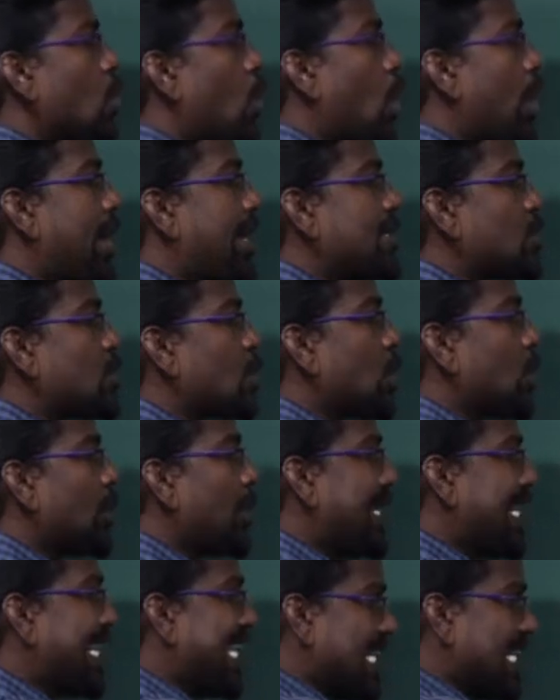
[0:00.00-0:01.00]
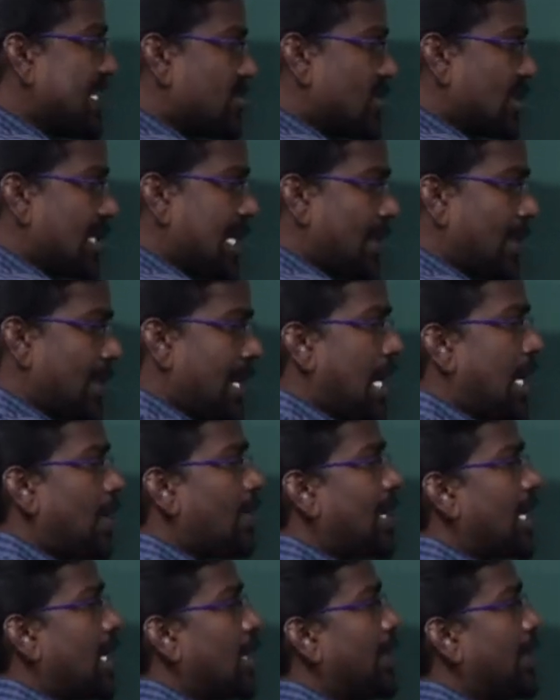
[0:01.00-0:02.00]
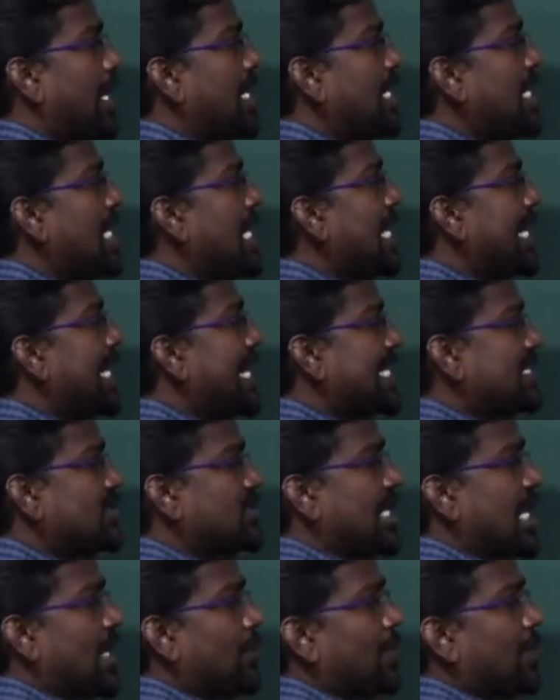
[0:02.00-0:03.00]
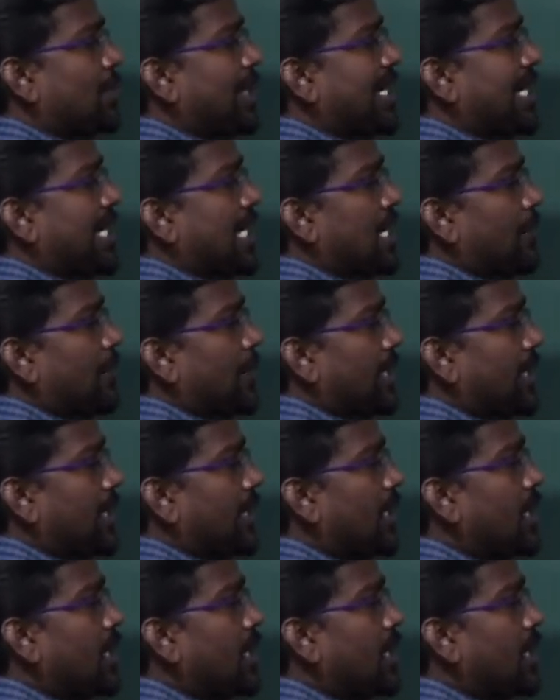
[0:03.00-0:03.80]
OH group nearest carbon alpha carbon, next carbon beta carbon.